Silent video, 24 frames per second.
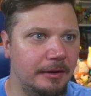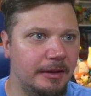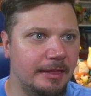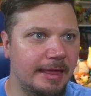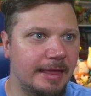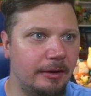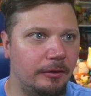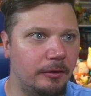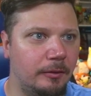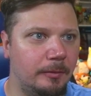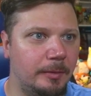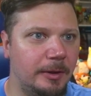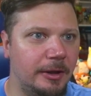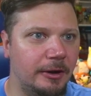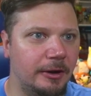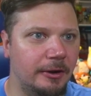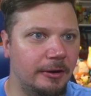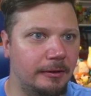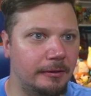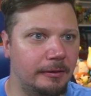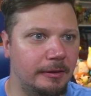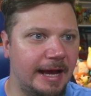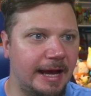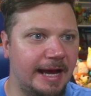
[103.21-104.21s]
That will be our
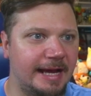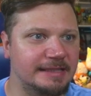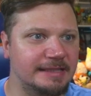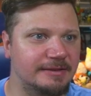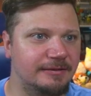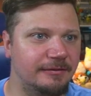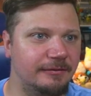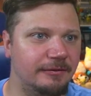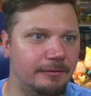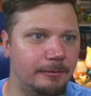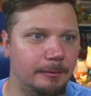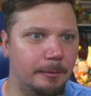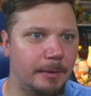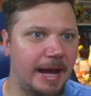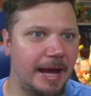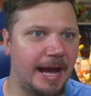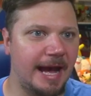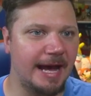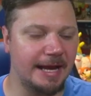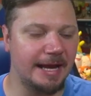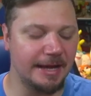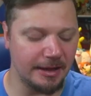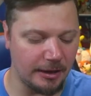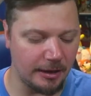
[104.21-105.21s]
last
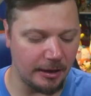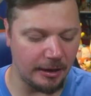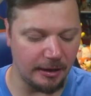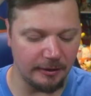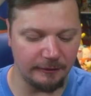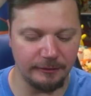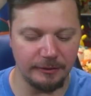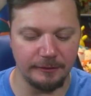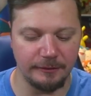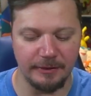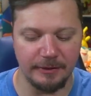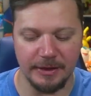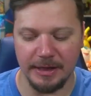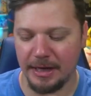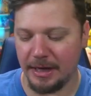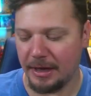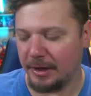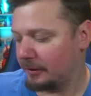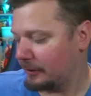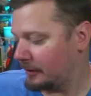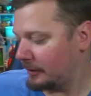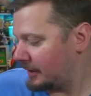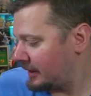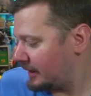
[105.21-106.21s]
pack of the
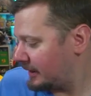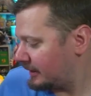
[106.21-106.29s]
video.